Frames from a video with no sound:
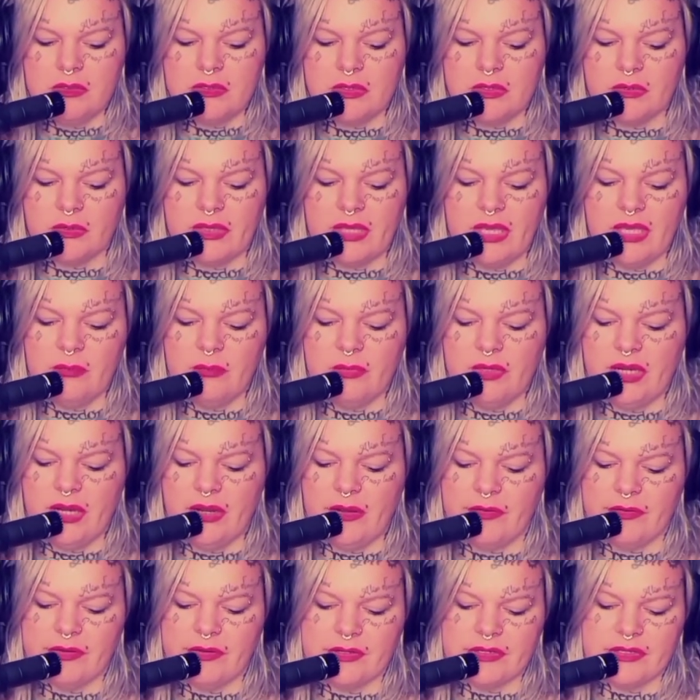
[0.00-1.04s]
So Kingman,
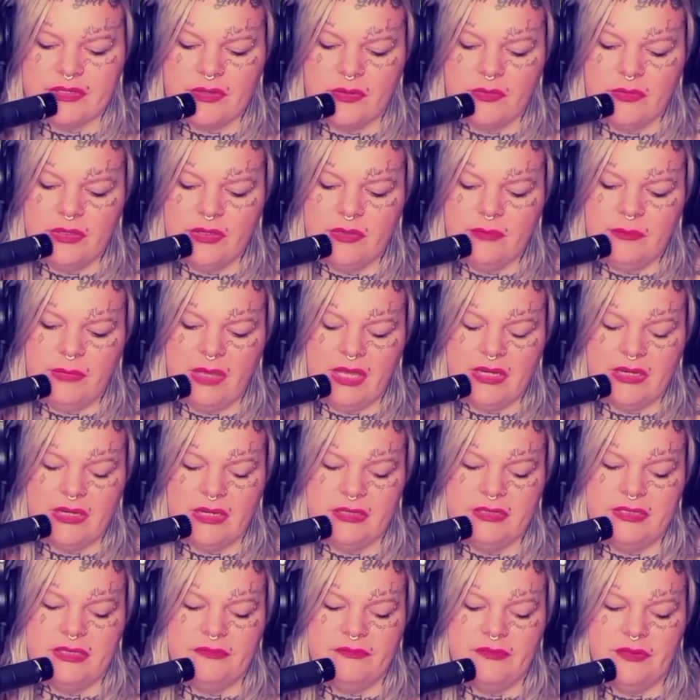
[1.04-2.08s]
Arizona, May
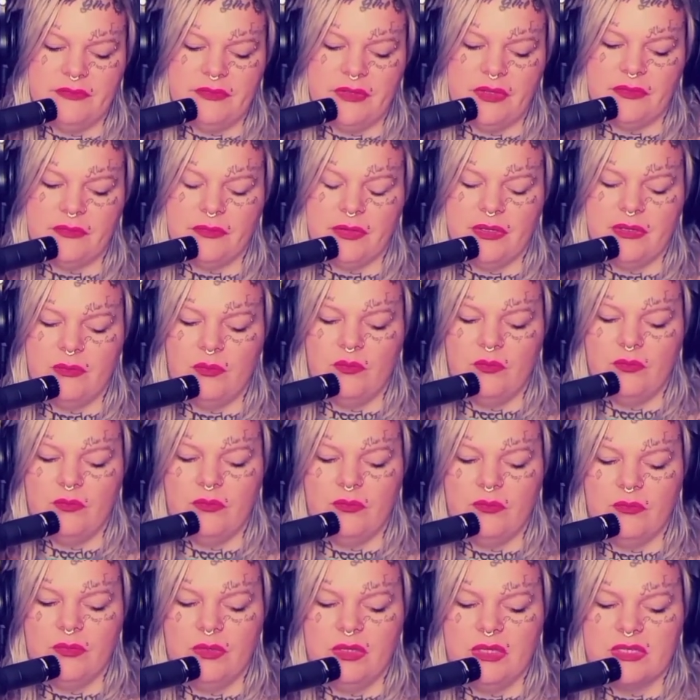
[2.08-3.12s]
1953.
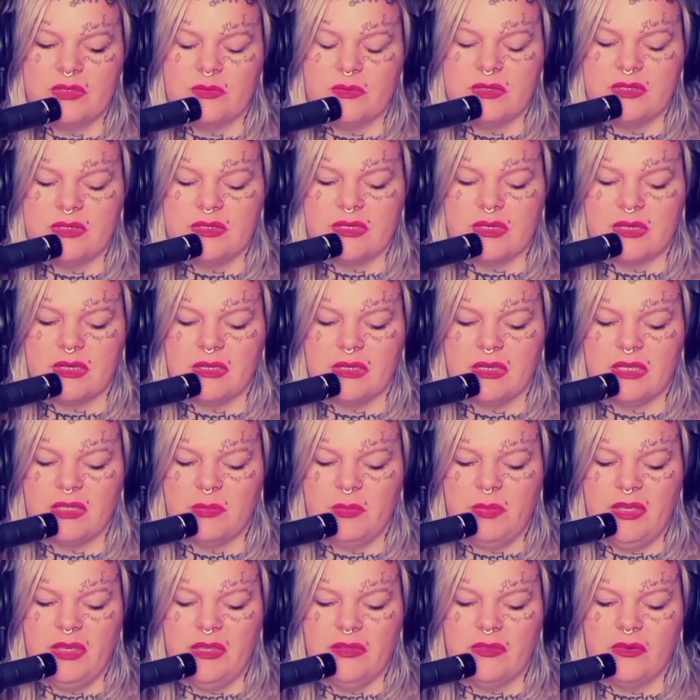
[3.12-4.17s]
This was at
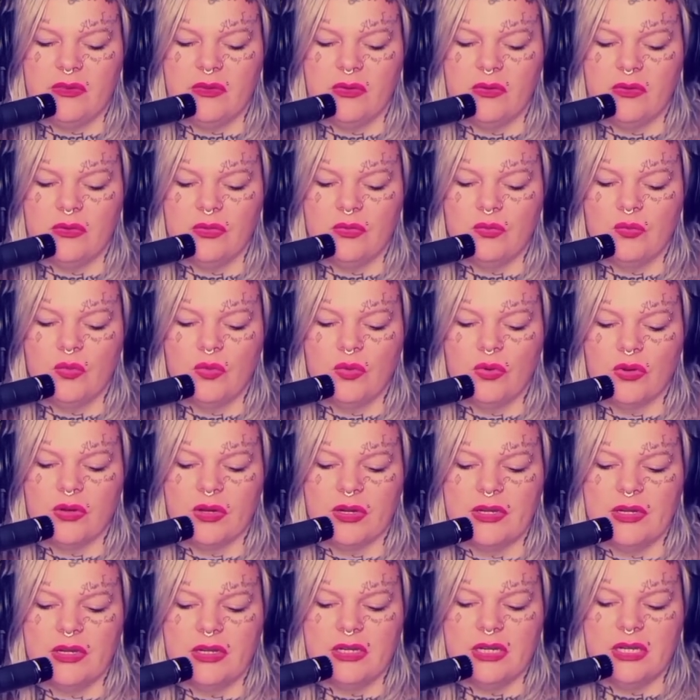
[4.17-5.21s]
the peak of the Cold
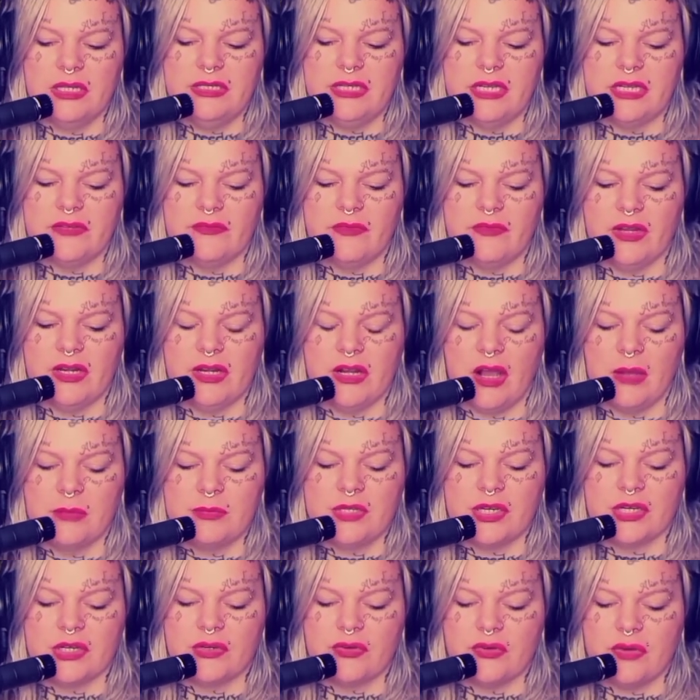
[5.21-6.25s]
War. An unidentified
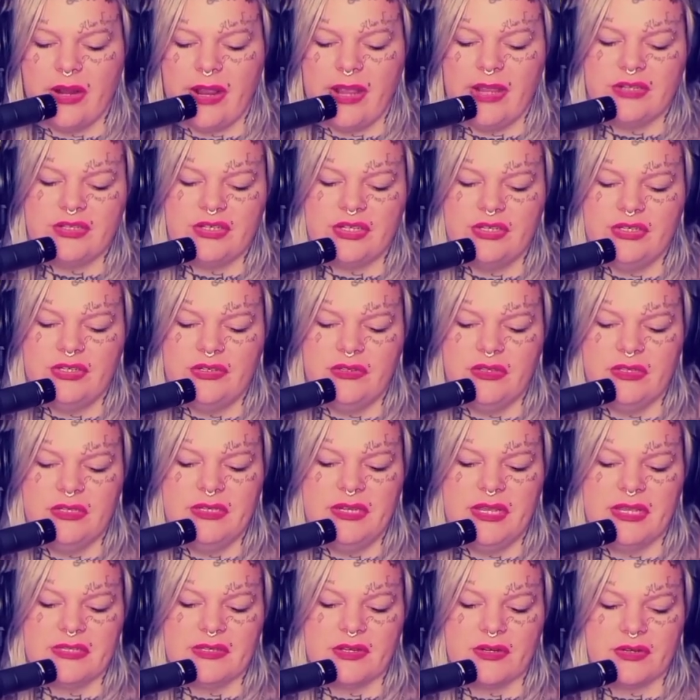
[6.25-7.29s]
object crashed into the
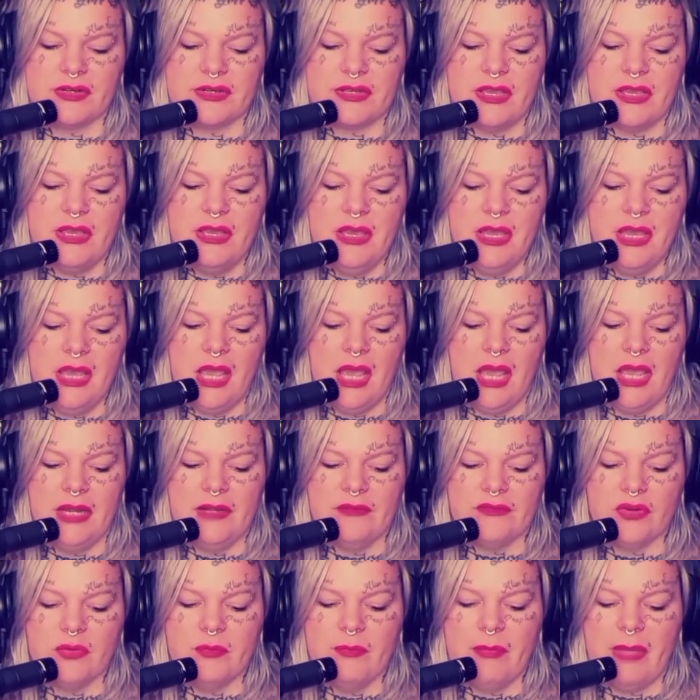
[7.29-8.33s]
desert
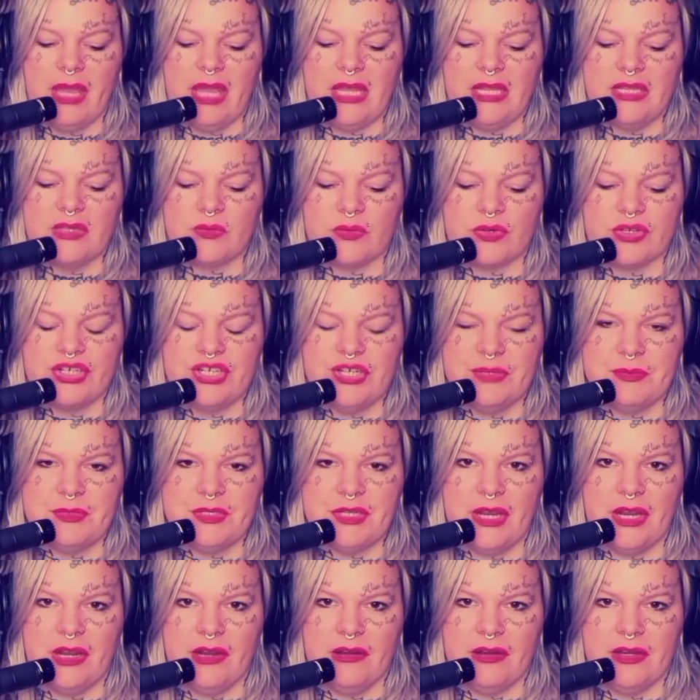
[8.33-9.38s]
and remains were shipped
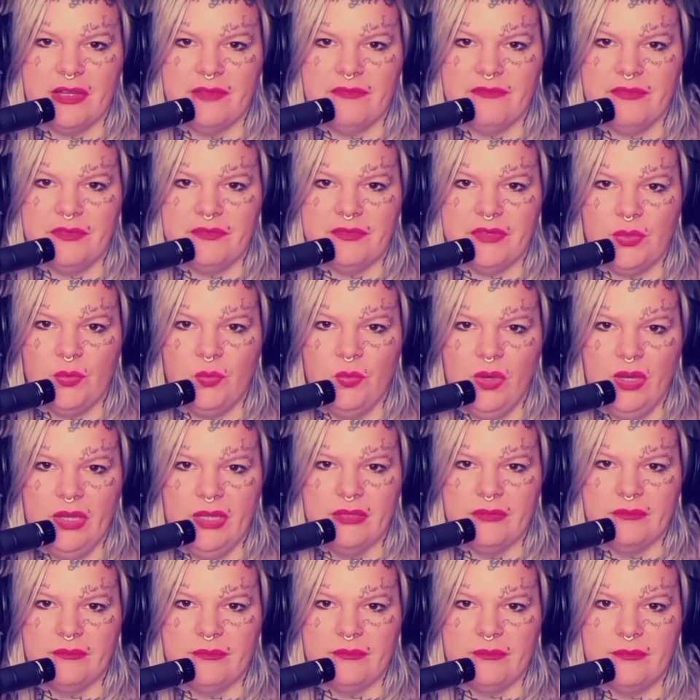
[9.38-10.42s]
to Area
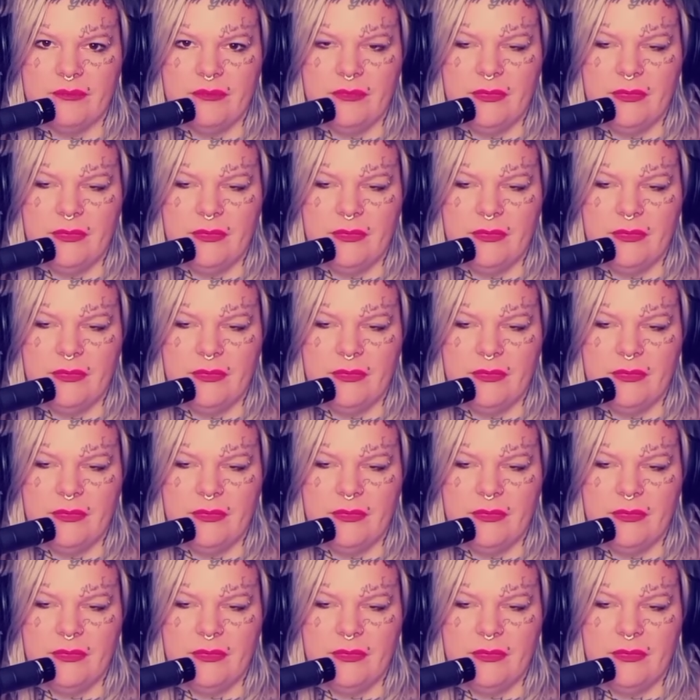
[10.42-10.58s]
51.